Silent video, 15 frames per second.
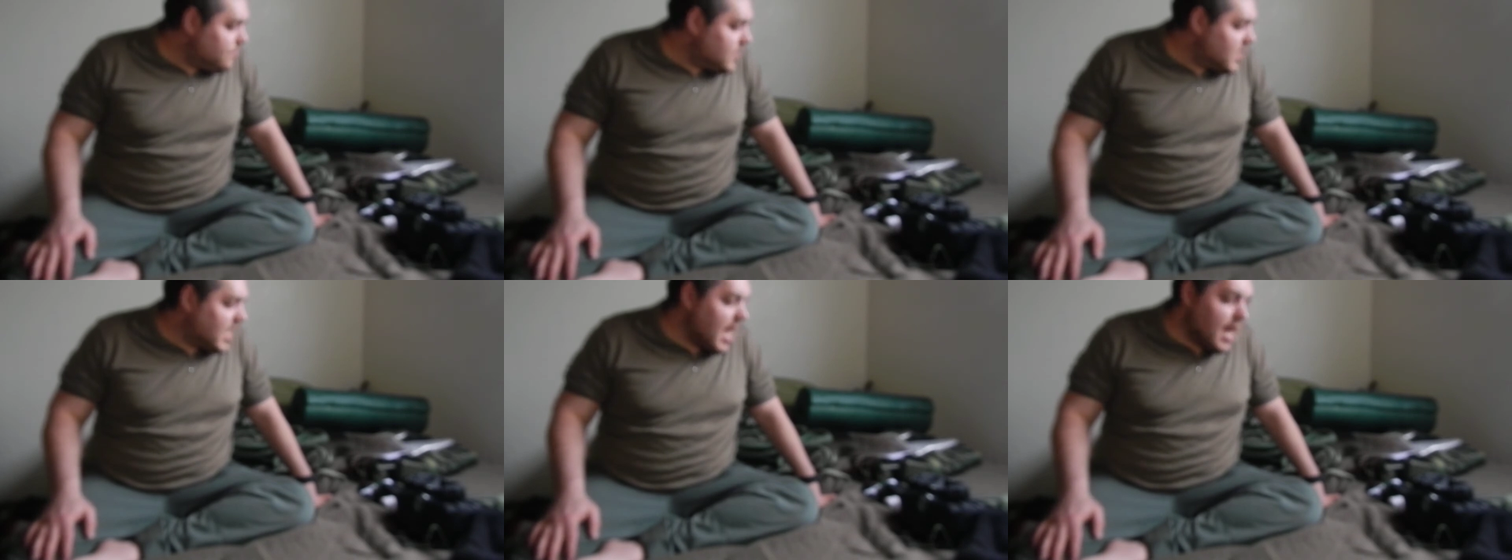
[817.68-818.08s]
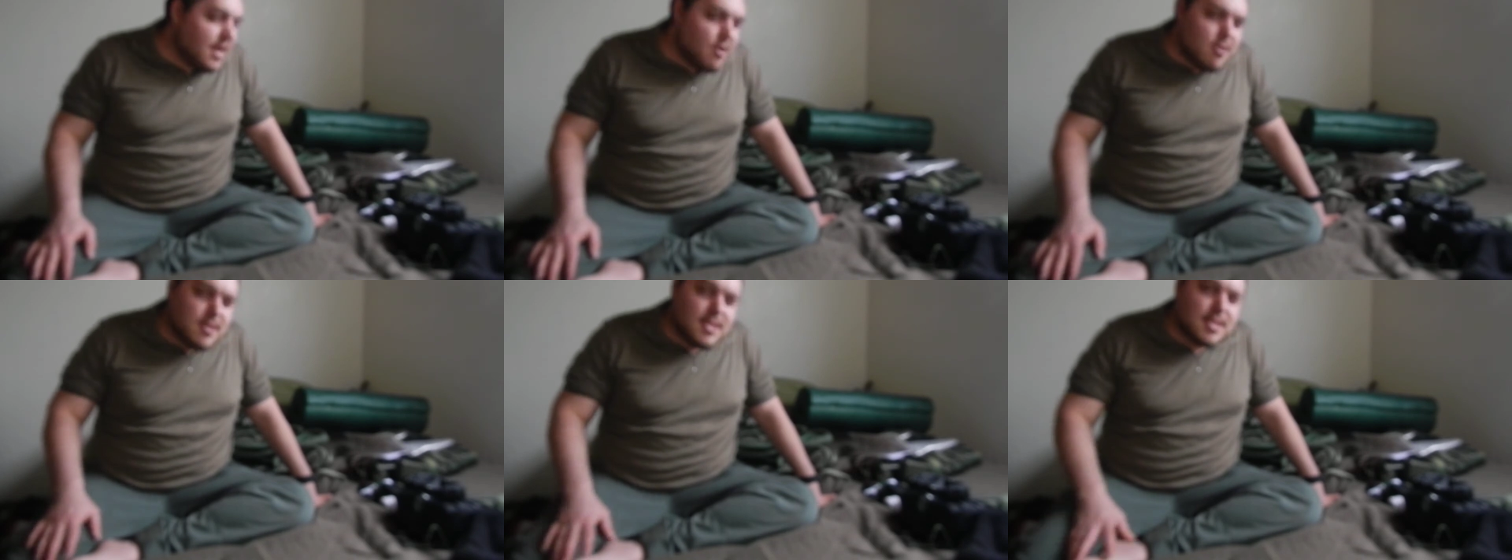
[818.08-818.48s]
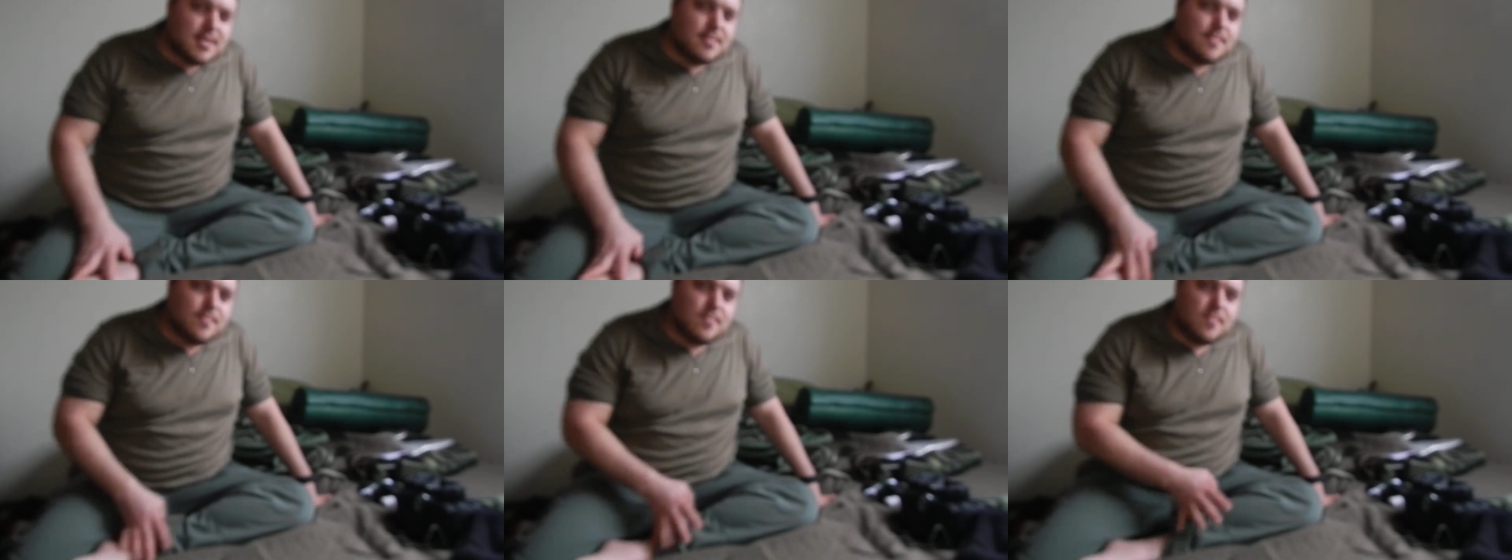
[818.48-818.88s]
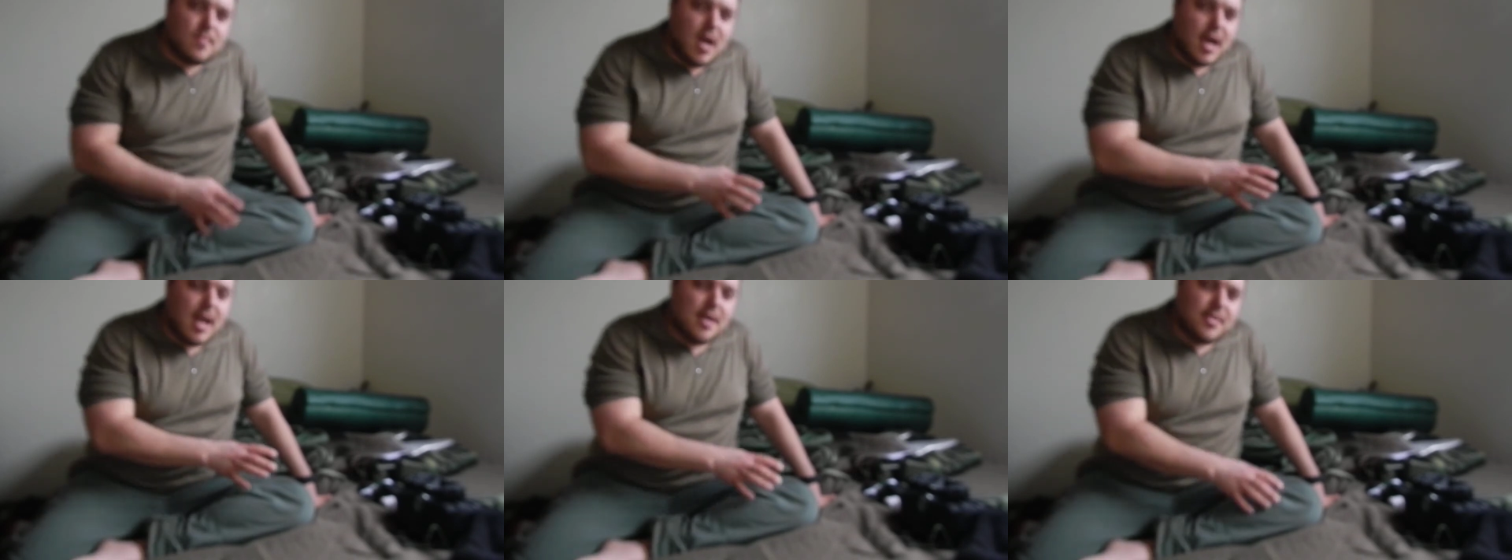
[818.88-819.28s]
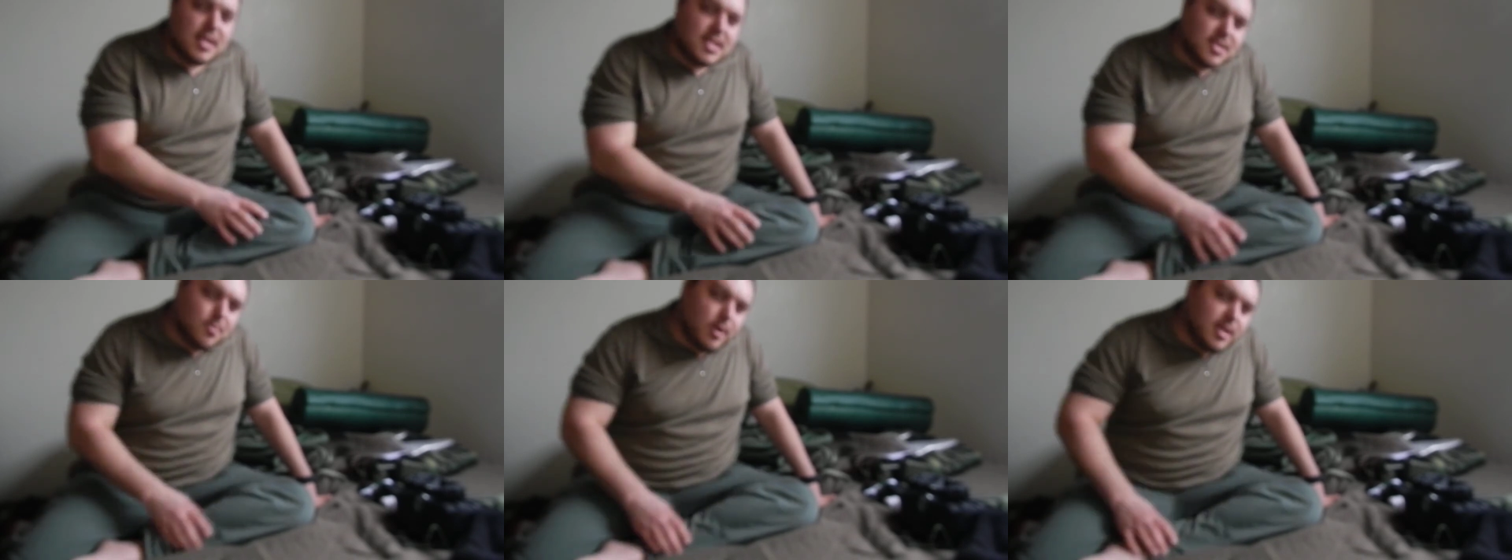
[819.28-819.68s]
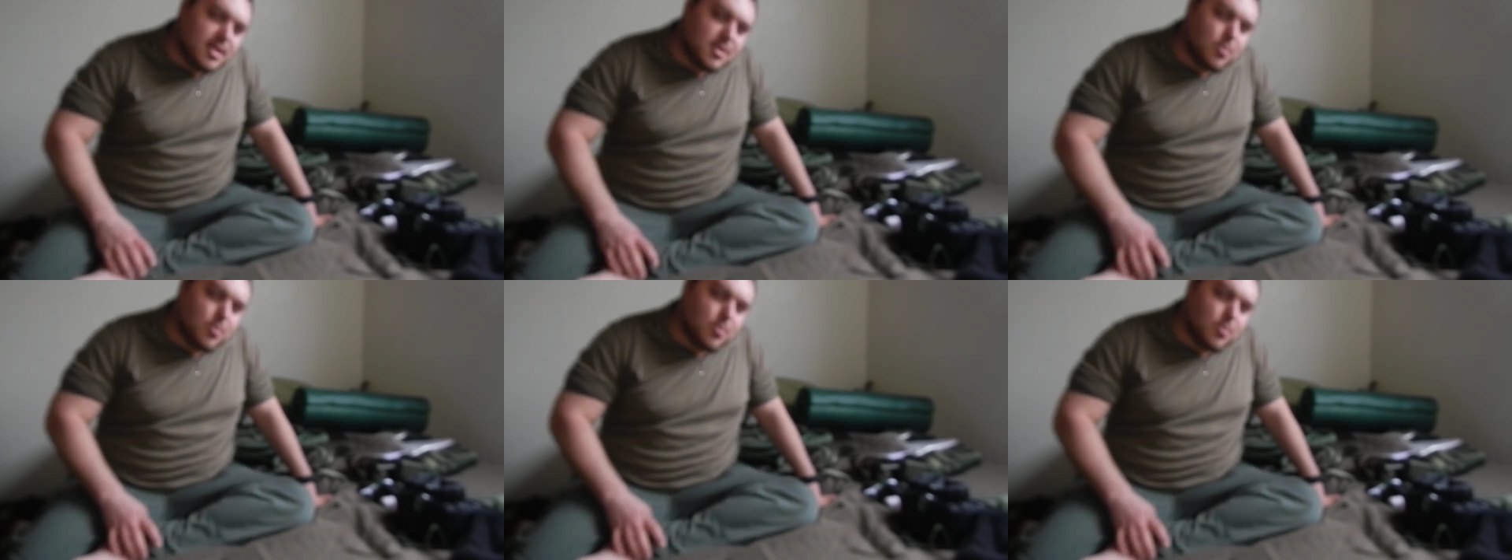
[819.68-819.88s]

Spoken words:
Gaiters. I got these Swedish